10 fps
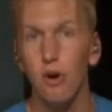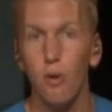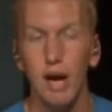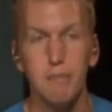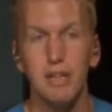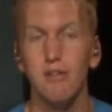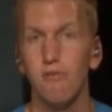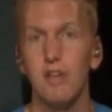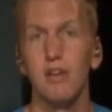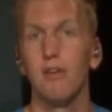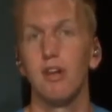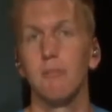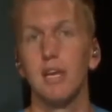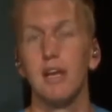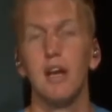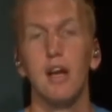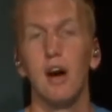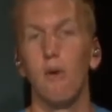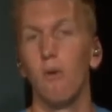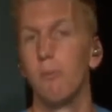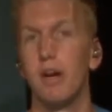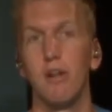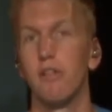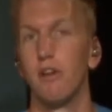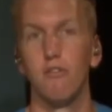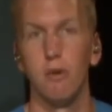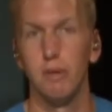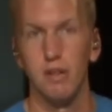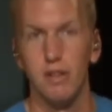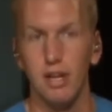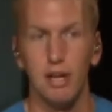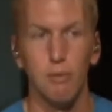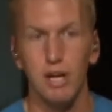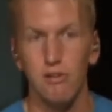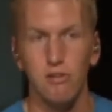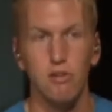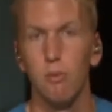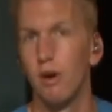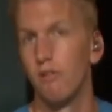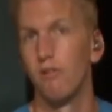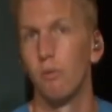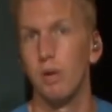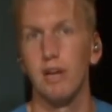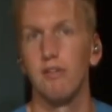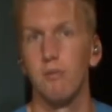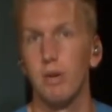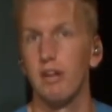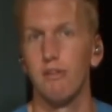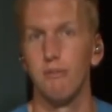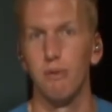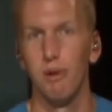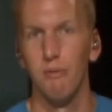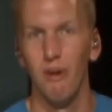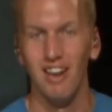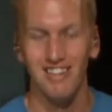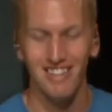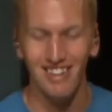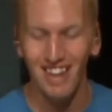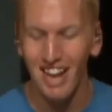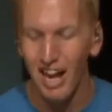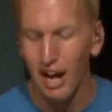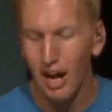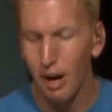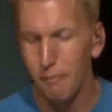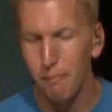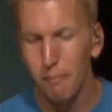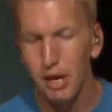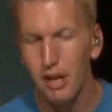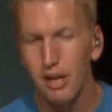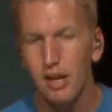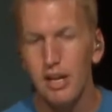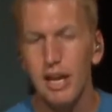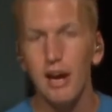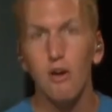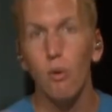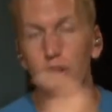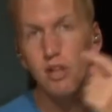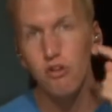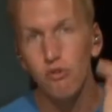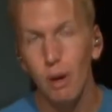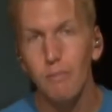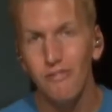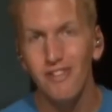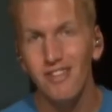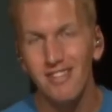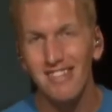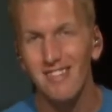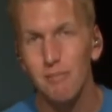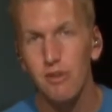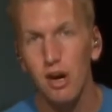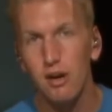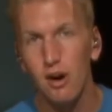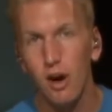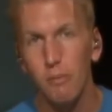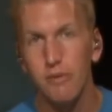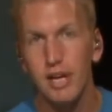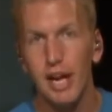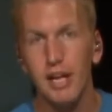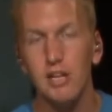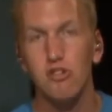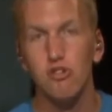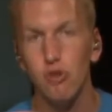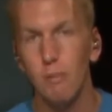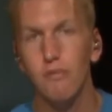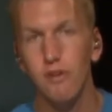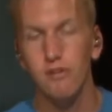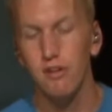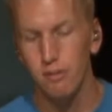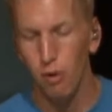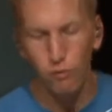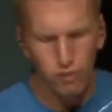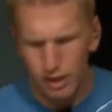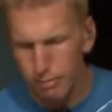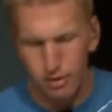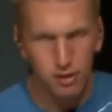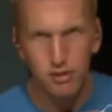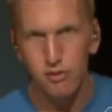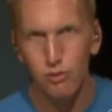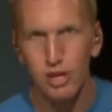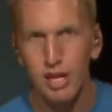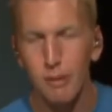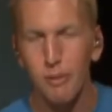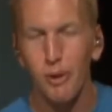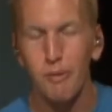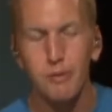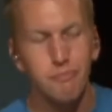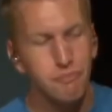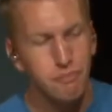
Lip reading: going. I mean, this video could be a whole marathon drumming thing. Like, we could just go on for weeks and weeks if we really wanted to. But yeah, go to drumfillsystem.com. Okay, it's Drumfill System. Hopefully they put it on the screen here below me.